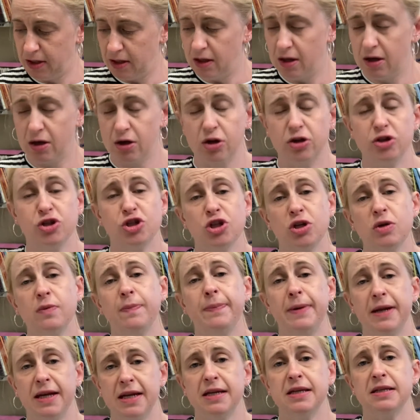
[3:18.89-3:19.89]
"Could you
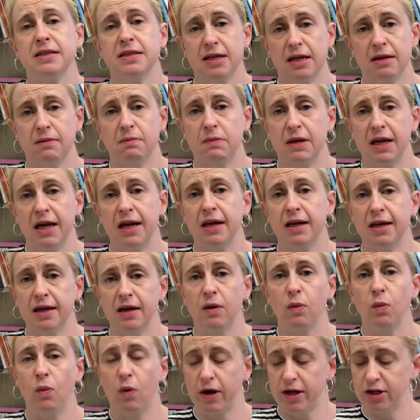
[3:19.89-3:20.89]
please knit me a little
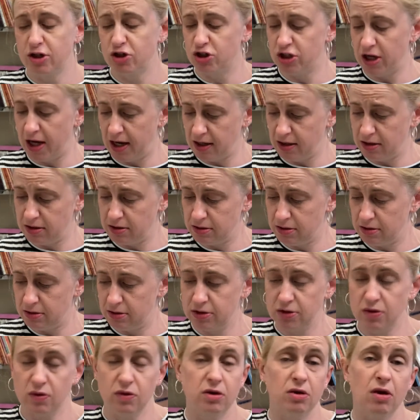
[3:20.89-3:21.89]
white jacket so
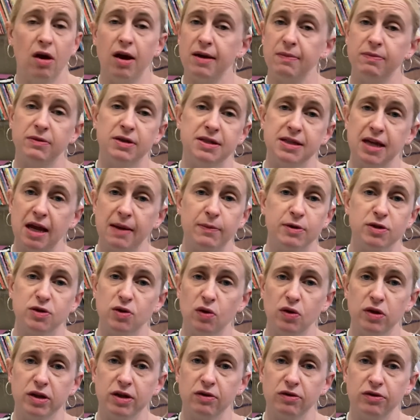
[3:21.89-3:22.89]
that I am the same as all
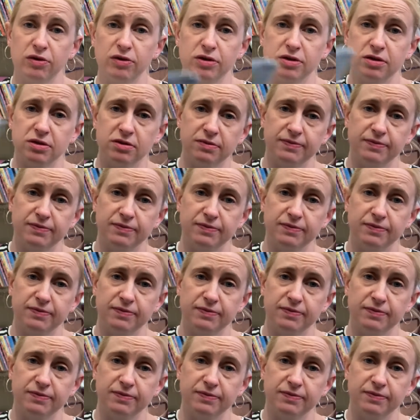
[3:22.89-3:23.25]
the others?"